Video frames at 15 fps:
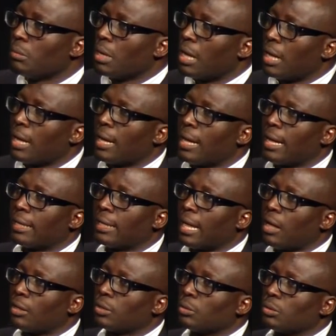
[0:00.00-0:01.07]

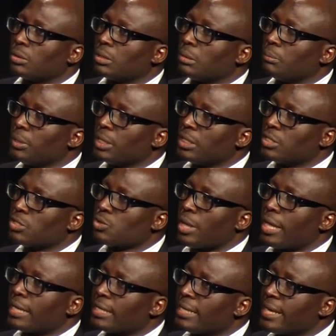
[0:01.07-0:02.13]
allow the building
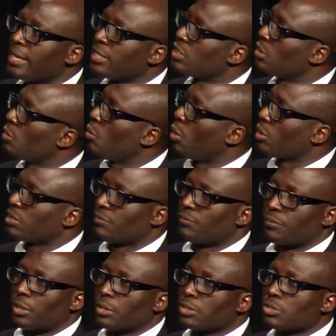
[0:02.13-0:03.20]
to engage the
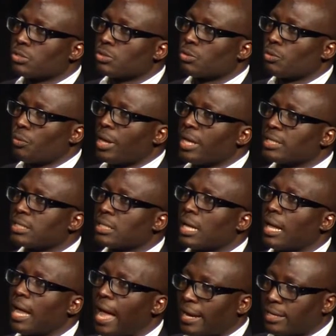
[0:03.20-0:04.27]
waterfront, to create
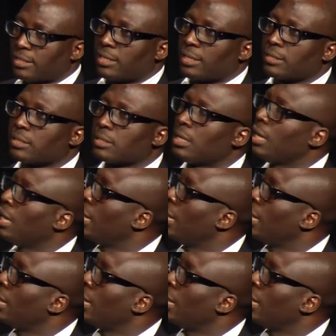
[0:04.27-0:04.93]
access